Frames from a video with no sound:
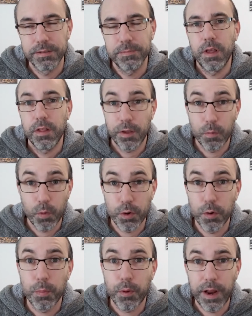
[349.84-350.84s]
So what your
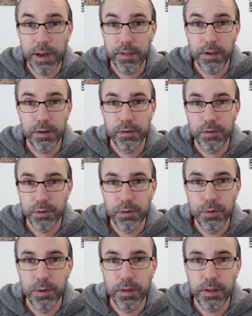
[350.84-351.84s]
brain is going to
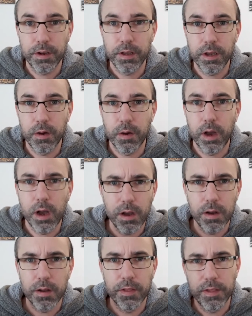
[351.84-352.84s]
do, it's going to go,
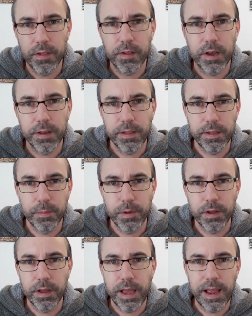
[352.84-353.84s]
oh, this is kind of
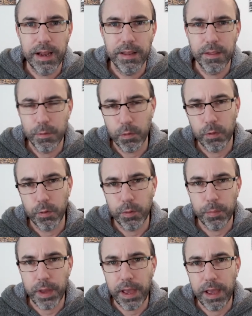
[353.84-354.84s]
similar and this was sort of
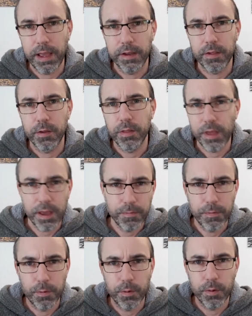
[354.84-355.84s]
bad. So
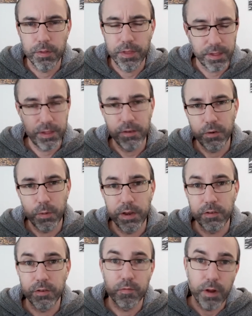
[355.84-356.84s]
therefore, this
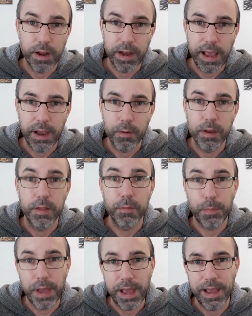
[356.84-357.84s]
situation right now is
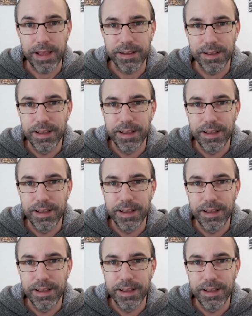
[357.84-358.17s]
bad.